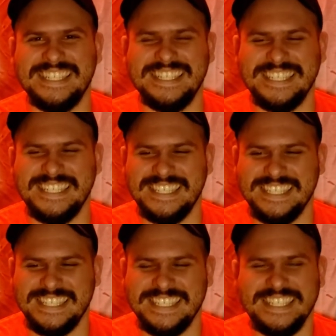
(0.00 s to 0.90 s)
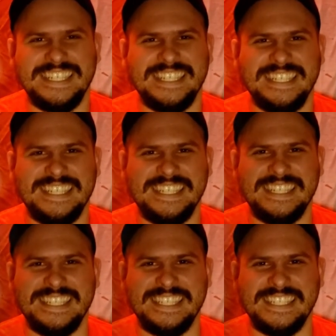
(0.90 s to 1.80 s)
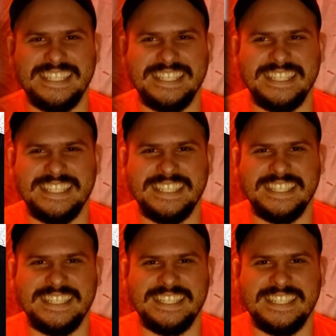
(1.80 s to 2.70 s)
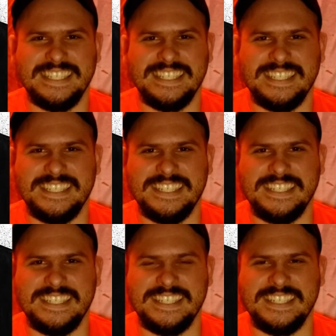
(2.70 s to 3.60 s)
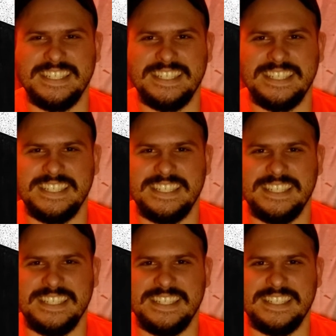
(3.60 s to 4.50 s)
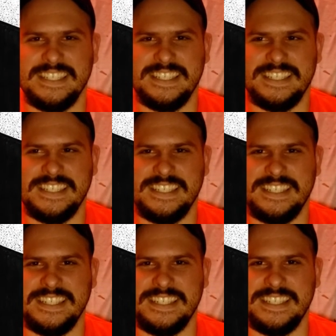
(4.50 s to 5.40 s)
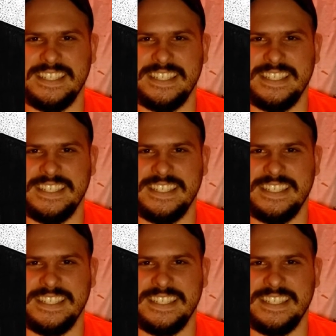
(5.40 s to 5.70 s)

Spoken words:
(not speaking)